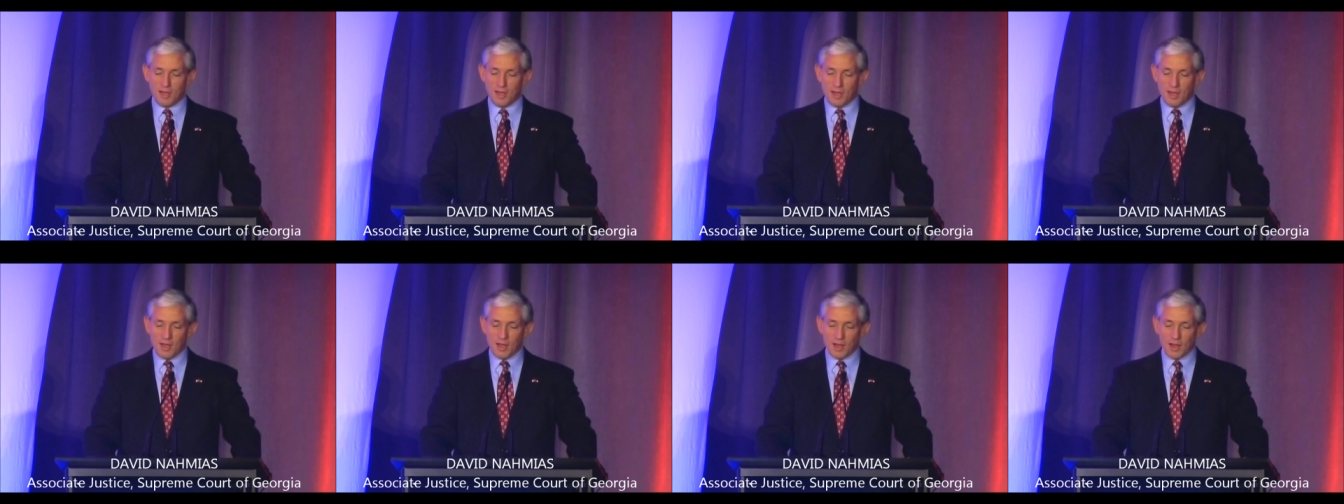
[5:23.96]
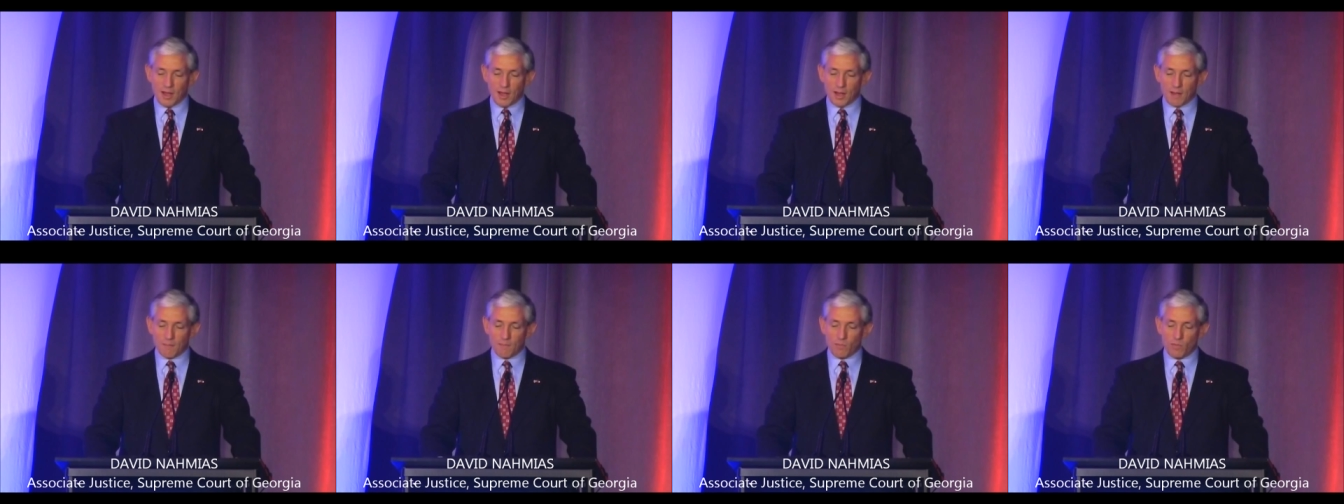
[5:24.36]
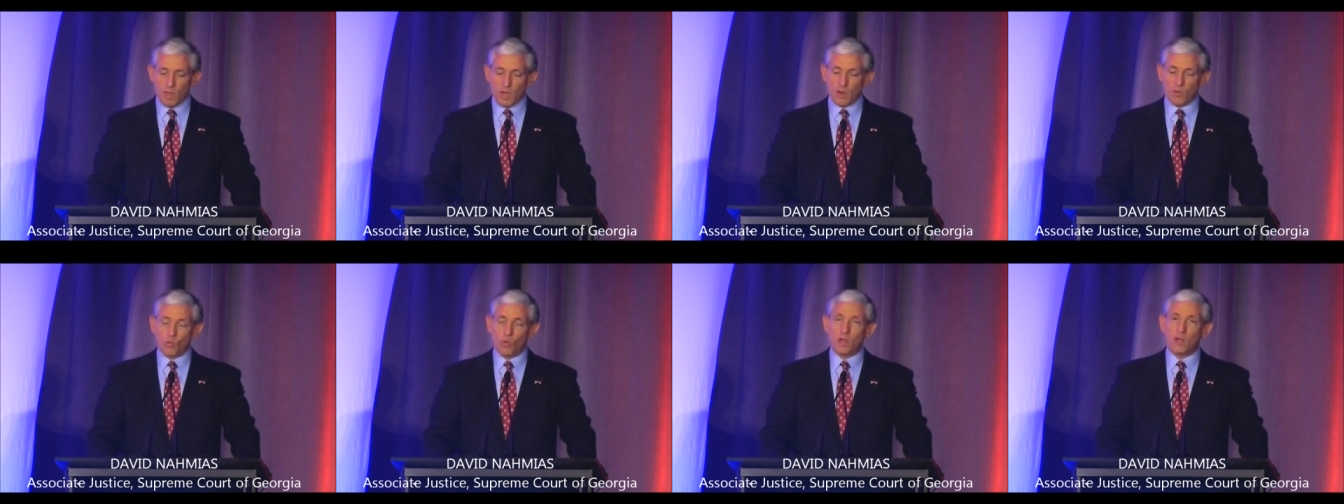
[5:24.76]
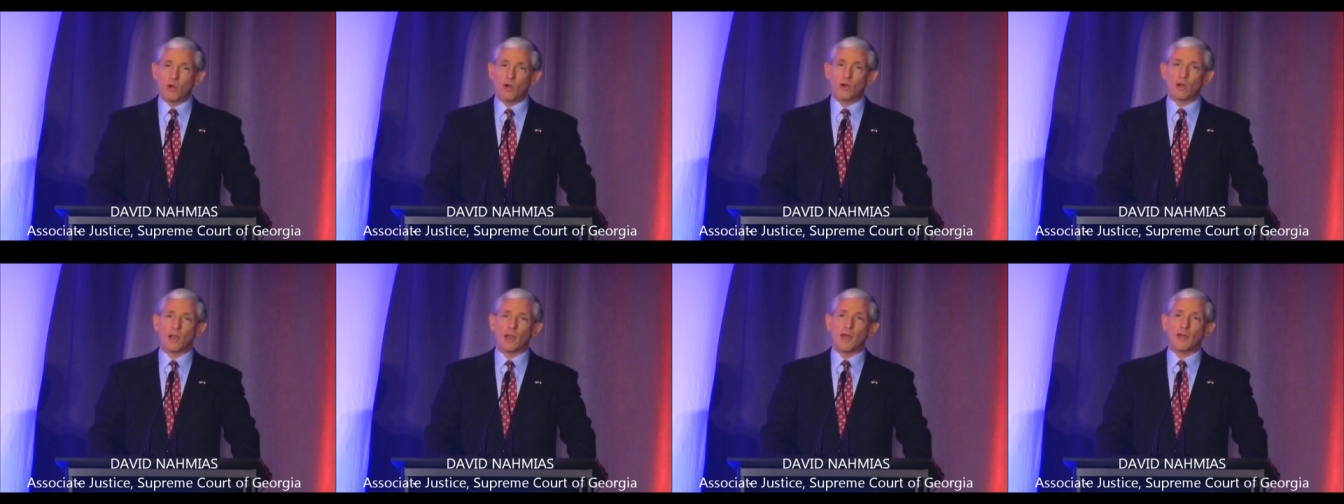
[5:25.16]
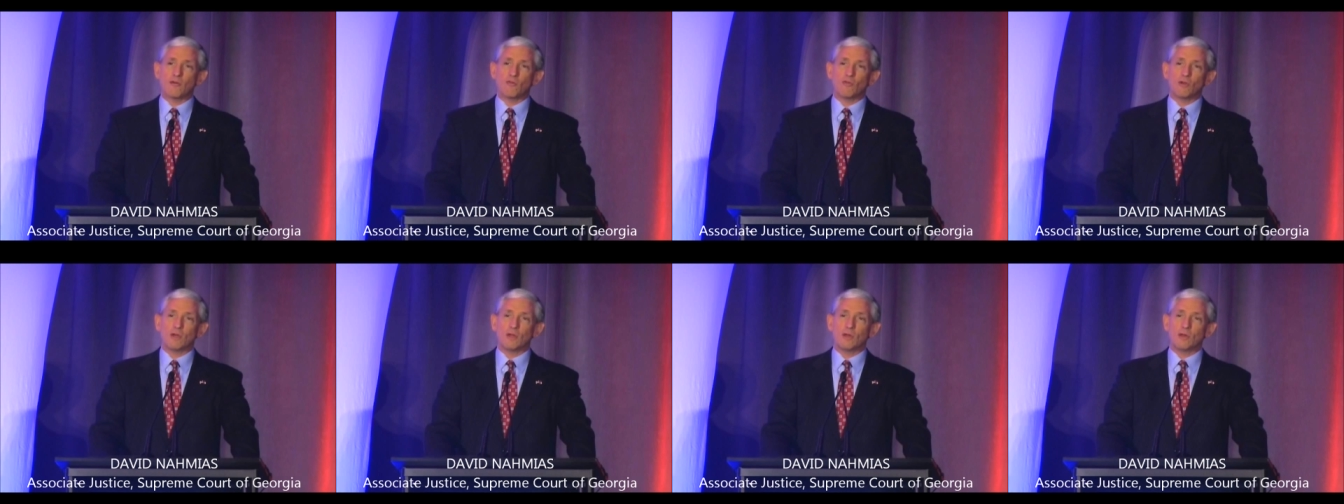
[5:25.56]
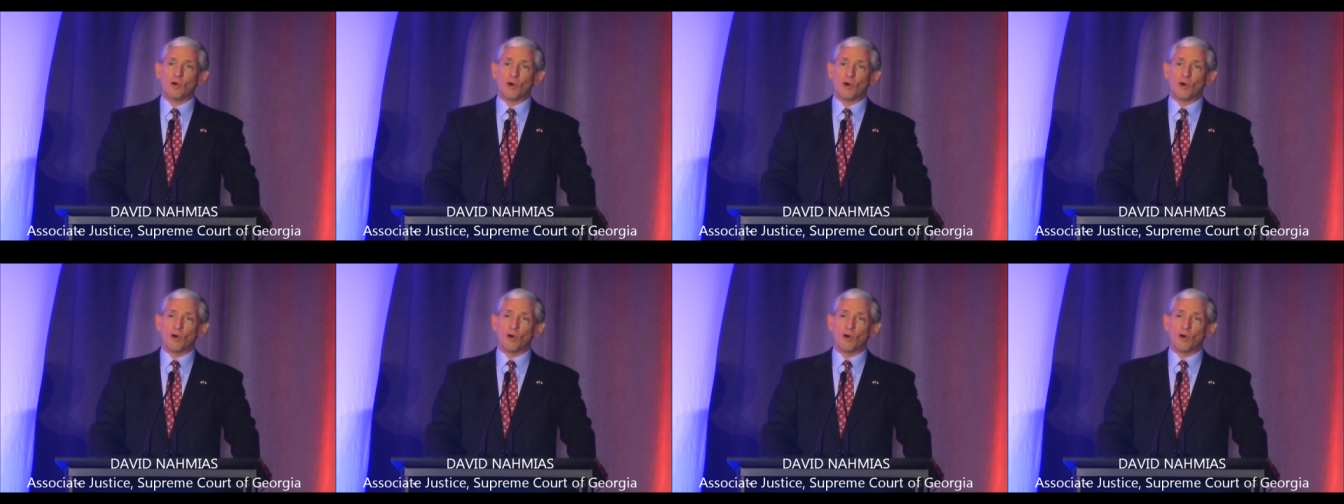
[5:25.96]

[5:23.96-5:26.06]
Um, and we are elected,